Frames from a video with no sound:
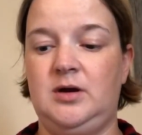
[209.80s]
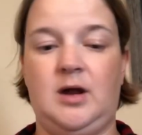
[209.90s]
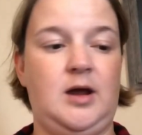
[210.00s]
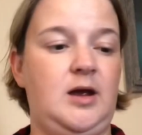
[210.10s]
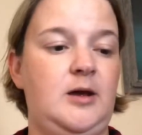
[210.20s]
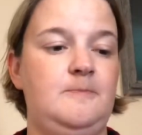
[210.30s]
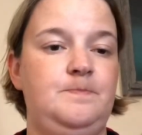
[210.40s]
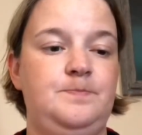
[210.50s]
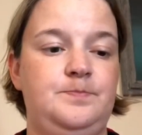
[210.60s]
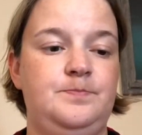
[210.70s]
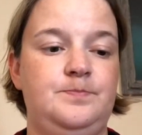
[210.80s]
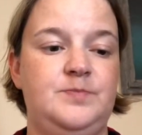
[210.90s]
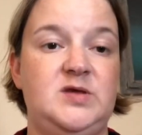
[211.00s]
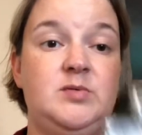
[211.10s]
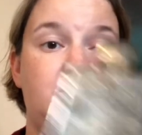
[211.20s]
to
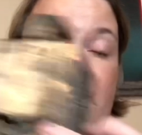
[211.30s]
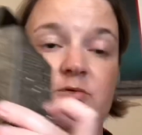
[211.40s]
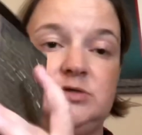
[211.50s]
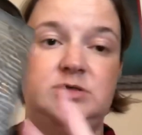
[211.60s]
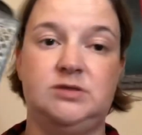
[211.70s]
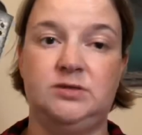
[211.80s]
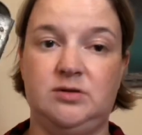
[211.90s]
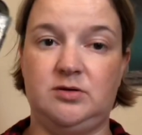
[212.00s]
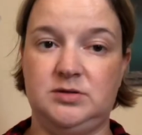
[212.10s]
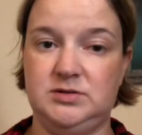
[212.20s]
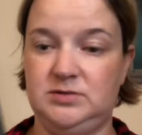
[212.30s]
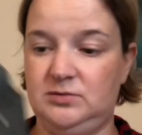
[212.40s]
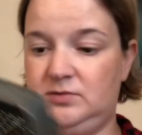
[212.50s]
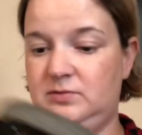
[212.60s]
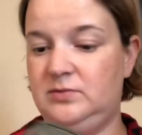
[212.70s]
be mounted onto